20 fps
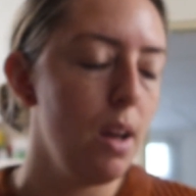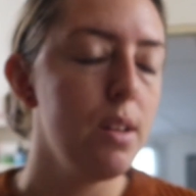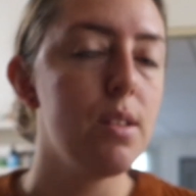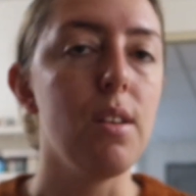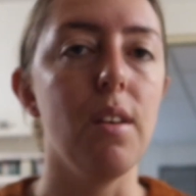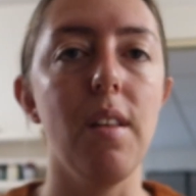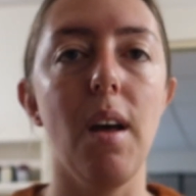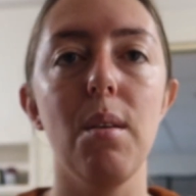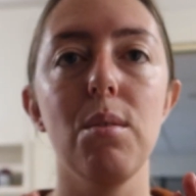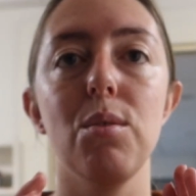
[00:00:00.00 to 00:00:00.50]

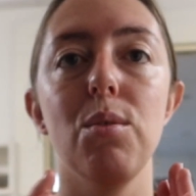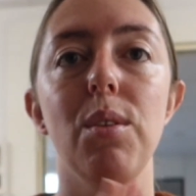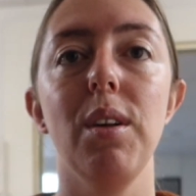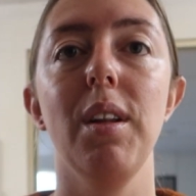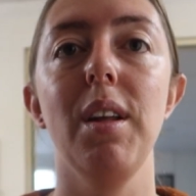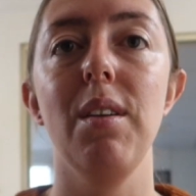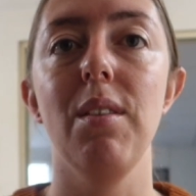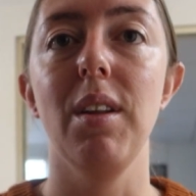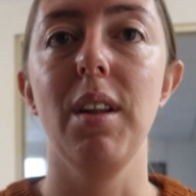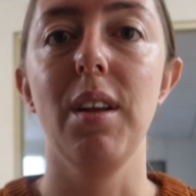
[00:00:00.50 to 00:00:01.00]
So that was
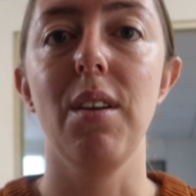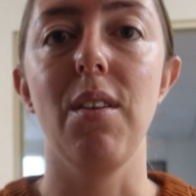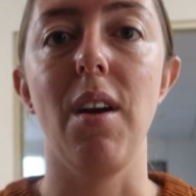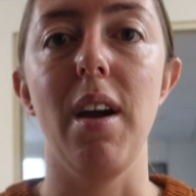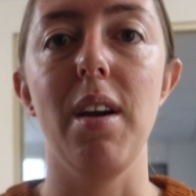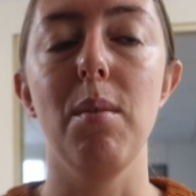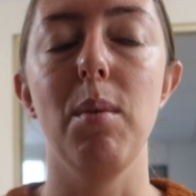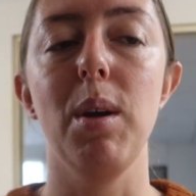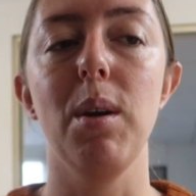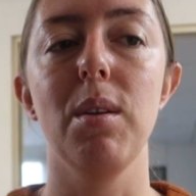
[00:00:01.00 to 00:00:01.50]
really, really
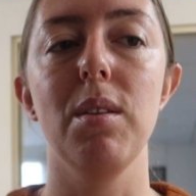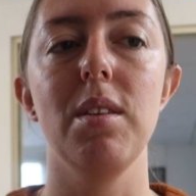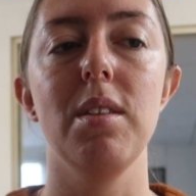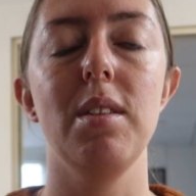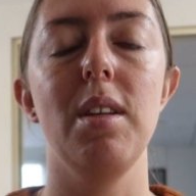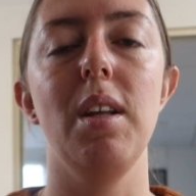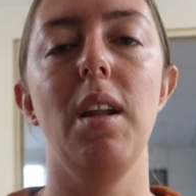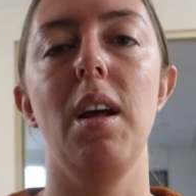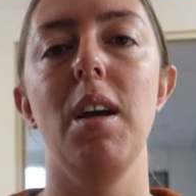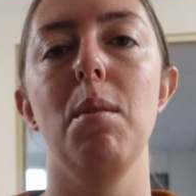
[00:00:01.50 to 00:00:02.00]
great. We got to
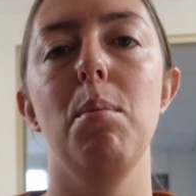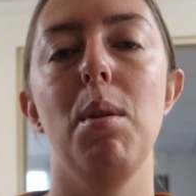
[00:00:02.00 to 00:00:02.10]
see like